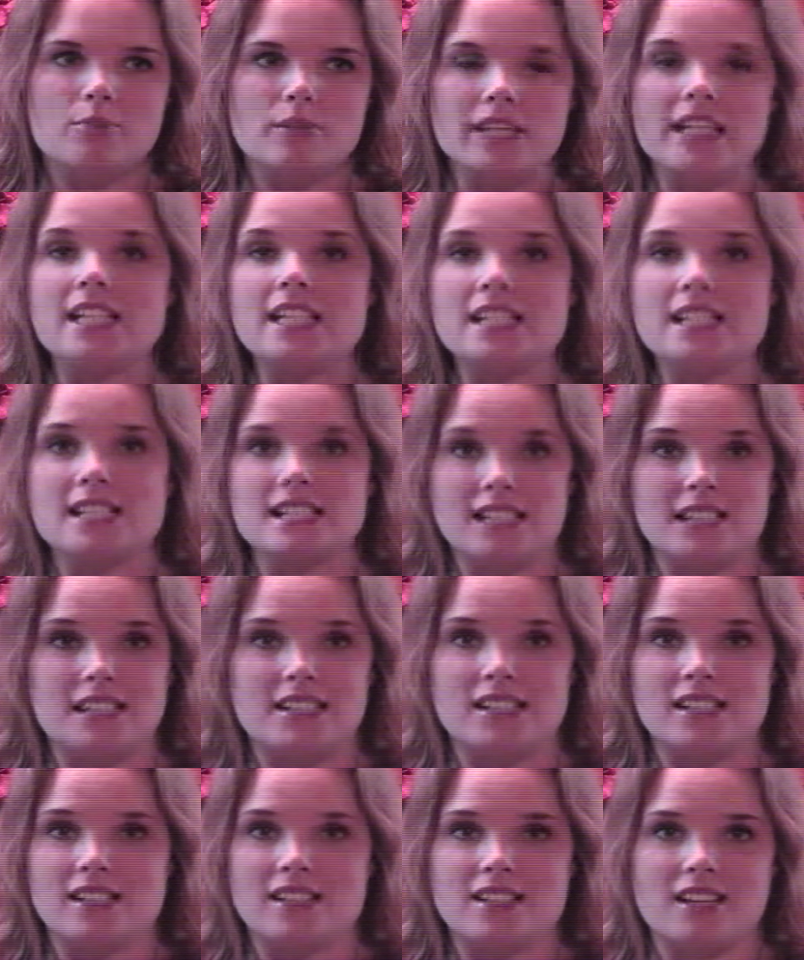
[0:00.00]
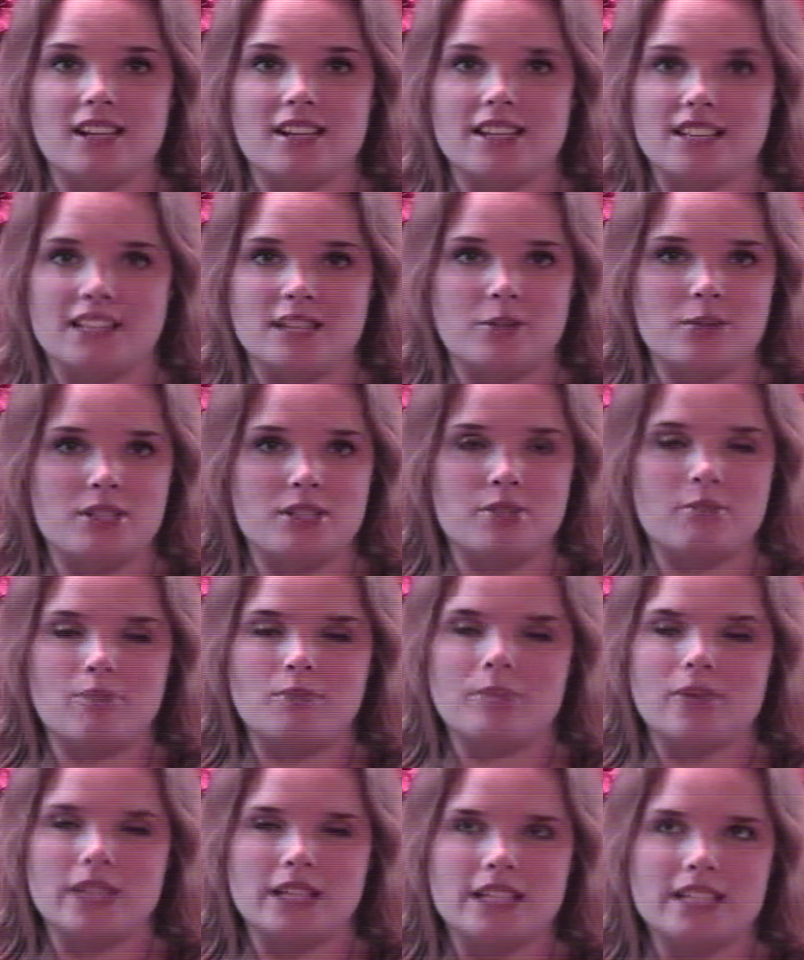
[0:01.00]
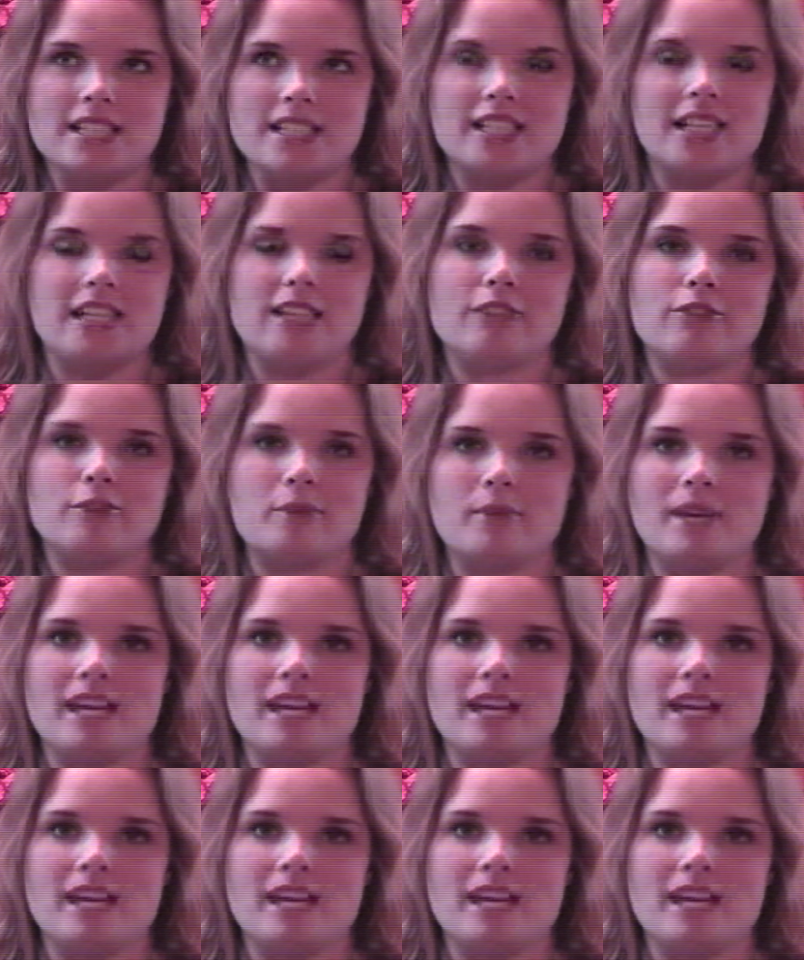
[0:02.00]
Be consistent. I think that was the biggest thing for